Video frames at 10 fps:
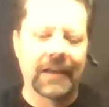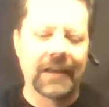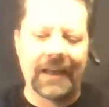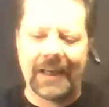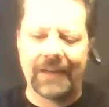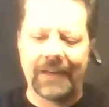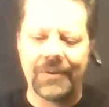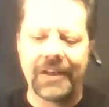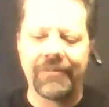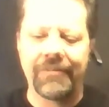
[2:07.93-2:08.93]
how is it
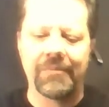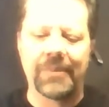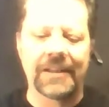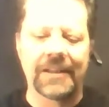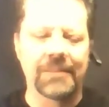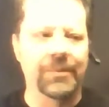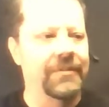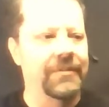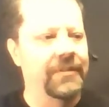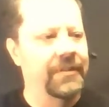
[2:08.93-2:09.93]
even possible
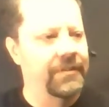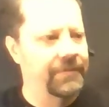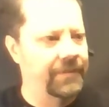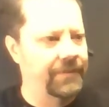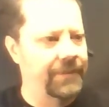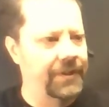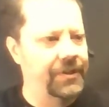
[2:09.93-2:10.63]
for a function